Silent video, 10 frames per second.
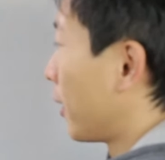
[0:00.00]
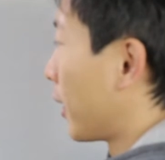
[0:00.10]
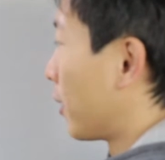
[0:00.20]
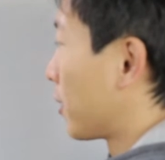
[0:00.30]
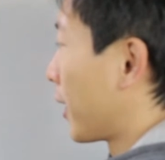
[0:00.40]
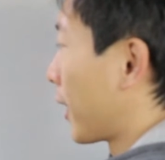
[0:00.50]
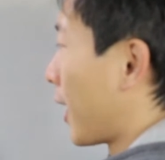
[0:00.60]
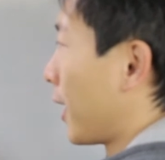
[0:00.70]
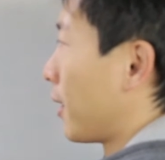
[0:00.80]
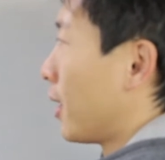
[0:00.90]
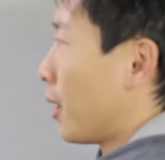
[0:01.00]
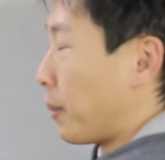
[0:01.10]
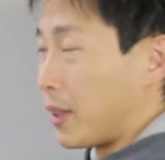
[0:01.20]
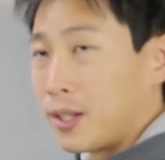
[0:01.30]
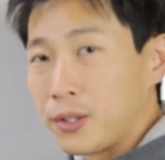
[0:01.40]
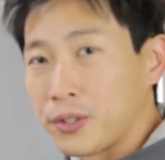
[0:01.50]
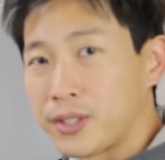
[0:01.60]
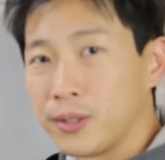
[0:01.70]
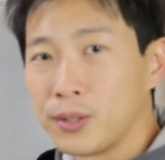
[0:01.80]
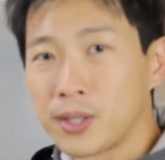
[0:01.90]
It goes like that. But then you're
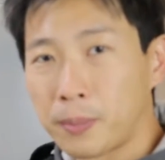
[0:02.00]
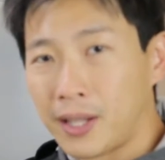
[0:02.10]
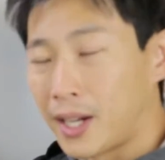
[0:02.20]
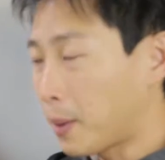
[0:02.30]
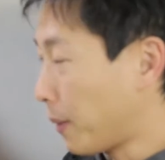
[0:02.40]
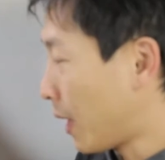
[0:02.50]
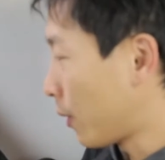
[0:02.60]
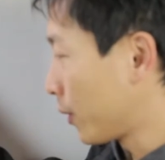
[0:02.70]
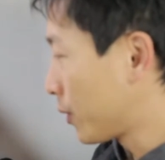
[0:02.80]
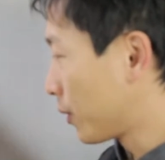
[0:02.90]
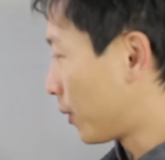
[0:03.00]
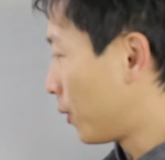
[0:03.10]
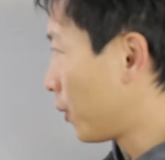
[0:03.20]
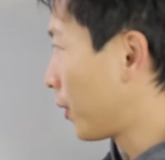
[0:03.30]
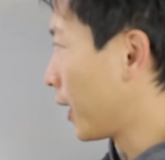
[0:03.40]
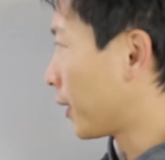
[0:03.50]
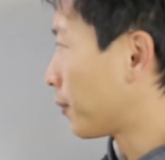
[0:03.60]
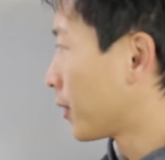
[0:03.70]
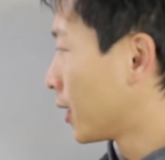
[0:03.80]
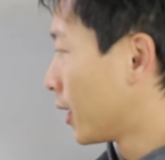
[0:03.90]
still supplying power to the whole
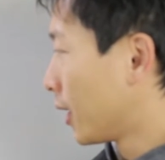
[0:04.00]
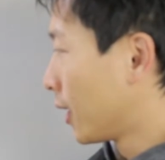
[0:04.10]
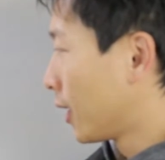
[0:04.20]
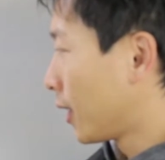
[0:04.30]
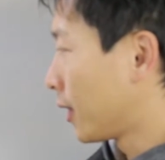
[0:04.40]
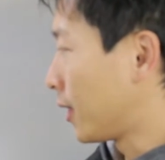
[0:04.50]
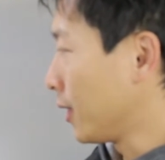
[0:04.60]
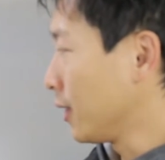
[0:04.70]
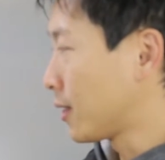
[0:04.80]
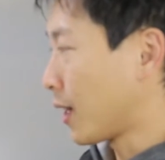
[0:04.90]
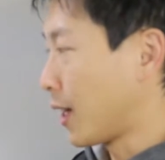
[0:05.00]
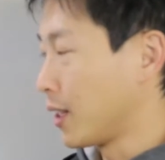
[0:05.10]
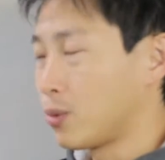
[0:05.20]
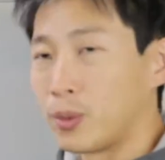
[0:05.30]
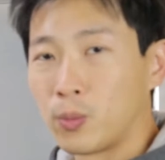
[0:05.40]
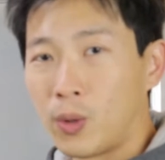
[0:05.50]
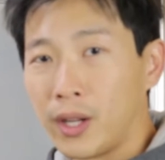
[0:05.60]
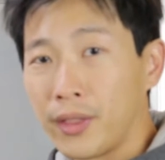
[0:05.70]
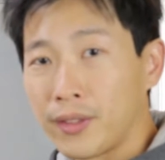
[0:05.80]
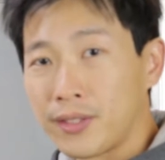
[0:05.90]
thing. These guys would
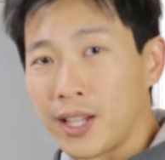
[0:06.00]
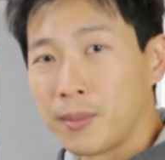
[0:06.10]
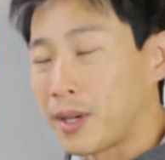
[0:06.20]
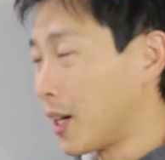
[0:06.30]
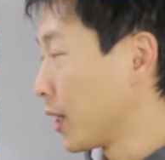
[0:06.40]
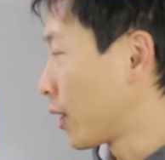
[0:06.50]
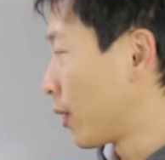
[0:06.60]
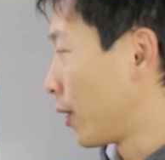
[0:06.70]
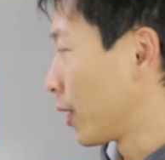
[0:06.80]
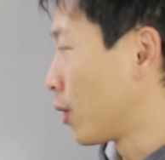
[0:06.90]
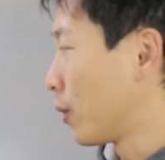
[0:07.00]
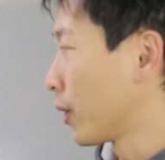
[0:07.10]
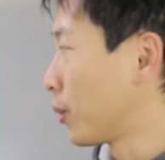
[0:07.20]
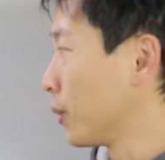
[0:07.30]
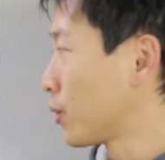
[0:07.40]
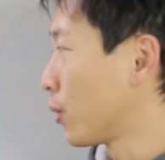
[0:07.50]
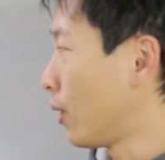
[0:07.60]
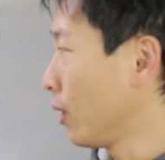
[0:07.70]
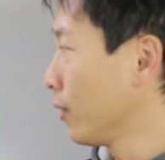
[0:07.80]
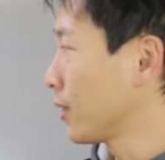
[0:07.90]
want the same kind of current going through. So
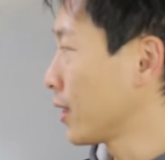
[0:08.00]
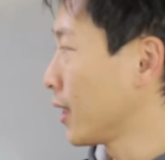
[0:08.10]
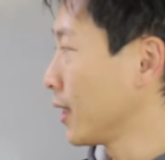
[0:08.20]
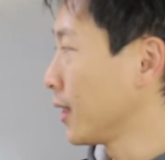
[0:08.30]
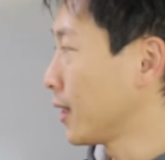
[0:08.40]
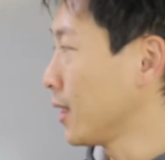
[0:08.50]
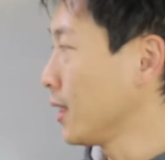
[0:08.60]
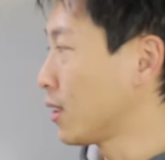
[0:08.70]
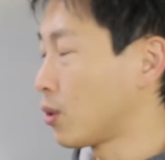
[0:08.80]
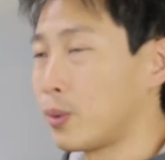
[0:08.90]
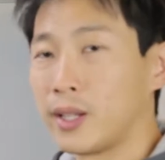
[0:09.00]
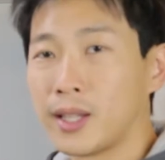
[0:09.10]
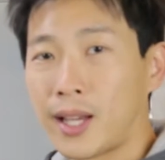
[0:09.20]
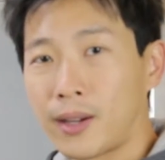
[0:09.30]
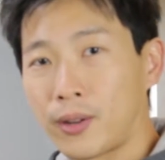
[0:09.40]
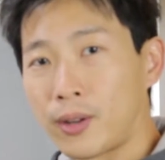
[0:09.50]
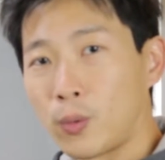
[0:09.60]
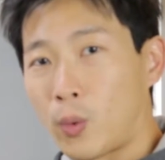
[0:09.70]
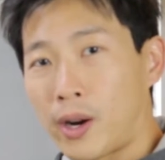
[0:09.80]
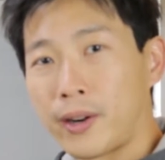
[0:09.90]
all of a sudden, these three that
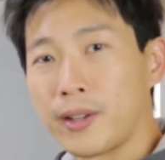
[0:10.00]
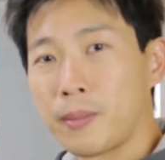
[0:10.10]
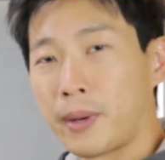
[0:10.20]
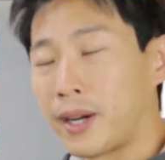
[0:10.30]
are wired in